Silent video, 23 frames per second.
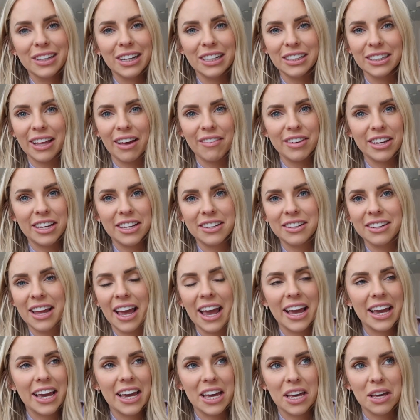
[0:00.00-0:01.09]
11
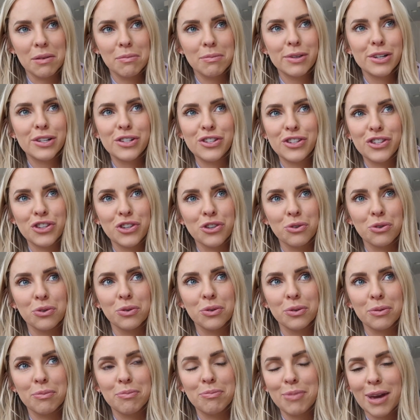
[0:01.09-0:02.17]
a.m.
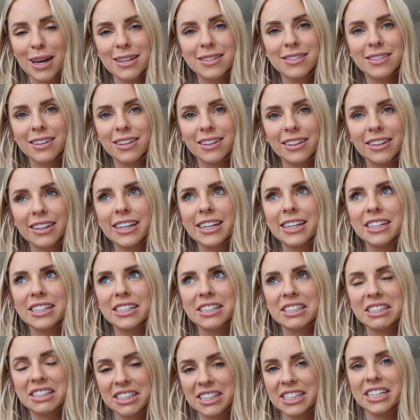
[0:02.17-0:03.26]
to
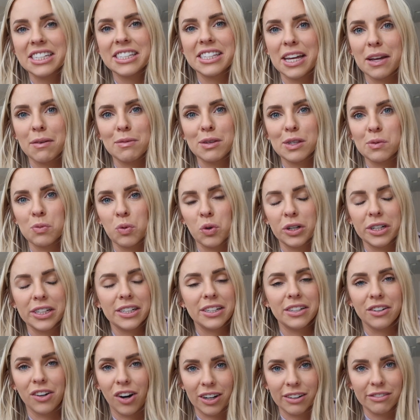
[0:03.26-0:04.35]
basically 6 a.m. this
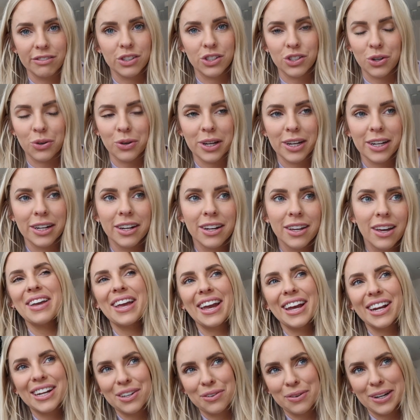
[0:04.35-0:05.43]
morning, not even joking.
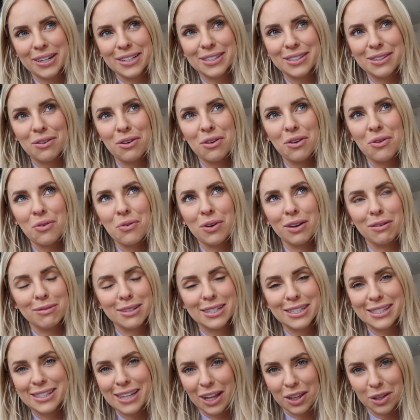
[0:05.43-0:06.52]
Anyways, we've
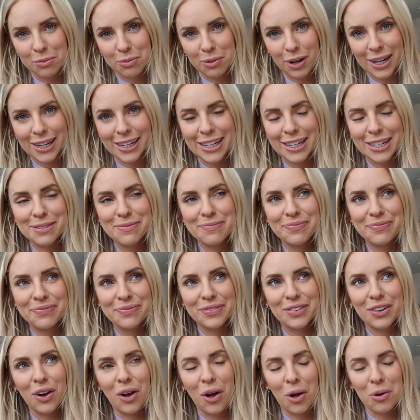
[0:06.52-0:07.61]
been celebrating
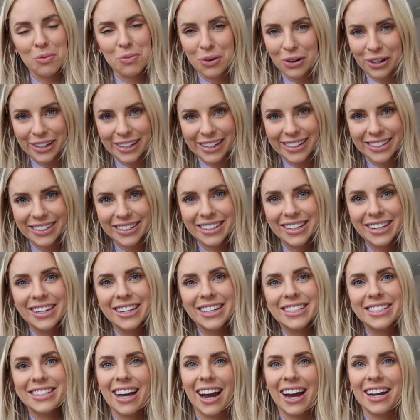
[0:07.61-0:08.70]
all morning.
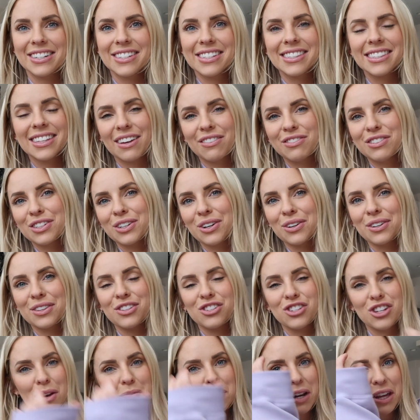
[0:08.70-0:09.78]
Ty just left to go to the
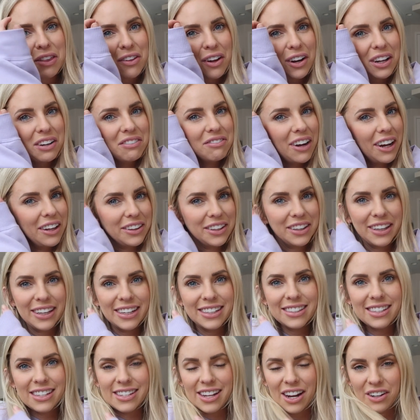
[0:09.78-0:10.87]
gym and I thought I'd finally
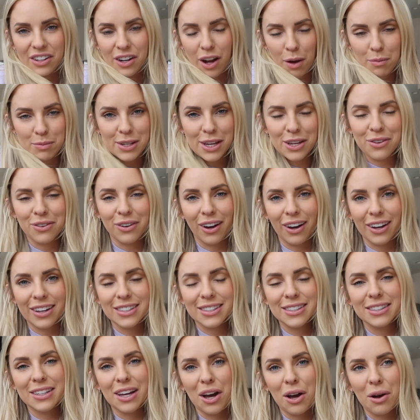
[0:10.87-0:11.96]
like sit down and update you
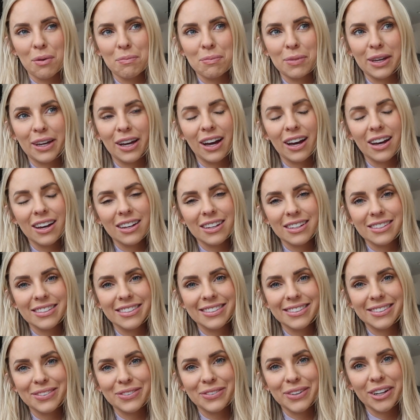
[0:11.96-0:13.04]
guys um, because
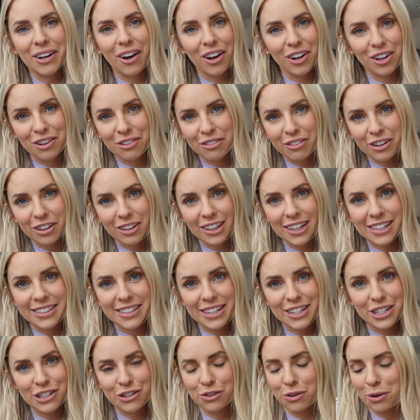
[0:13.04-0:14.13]
we got our
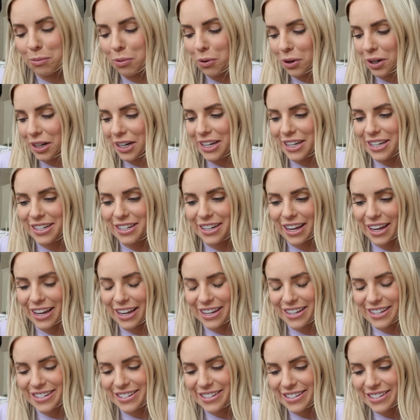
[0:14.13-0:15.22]
fertilization report in
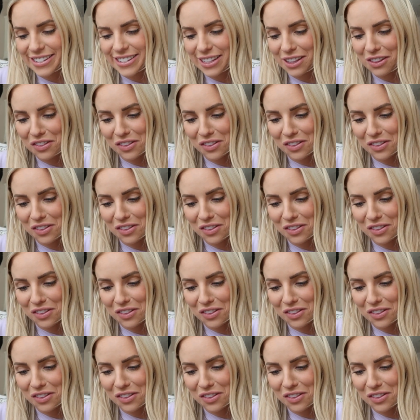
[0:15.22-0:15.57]
and